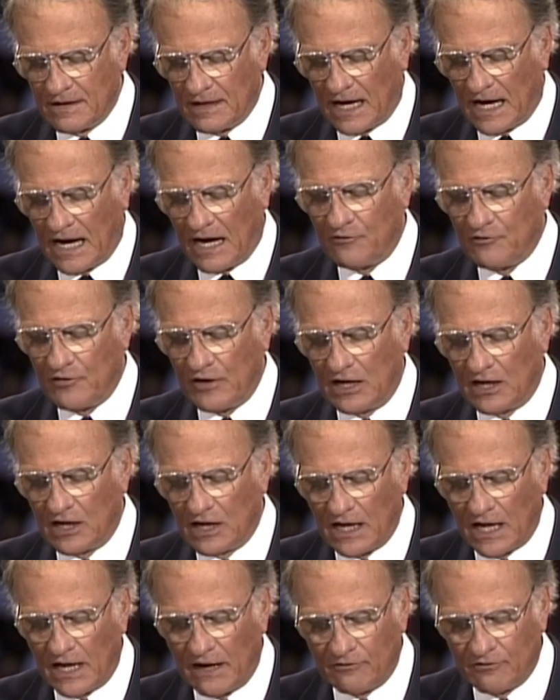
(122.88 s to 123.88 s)
I felt
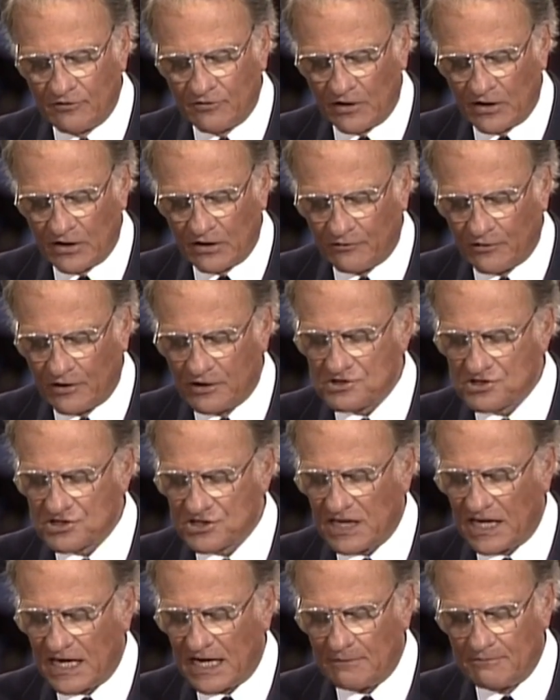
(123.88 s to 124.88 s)
loved for the first
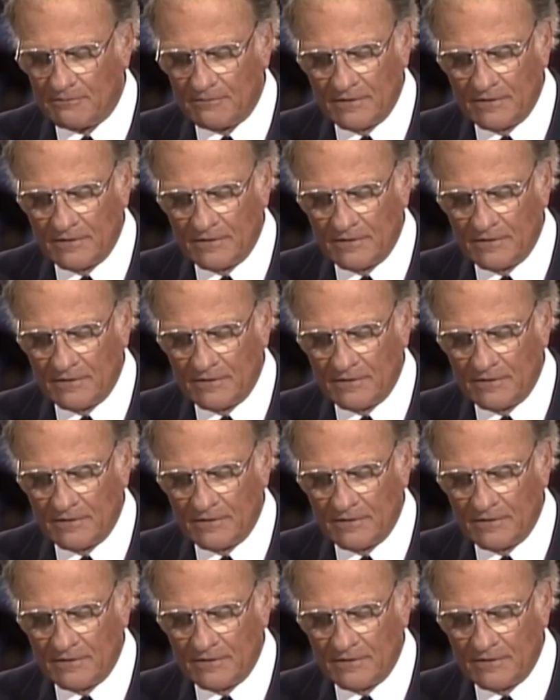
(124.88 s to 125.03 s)
time.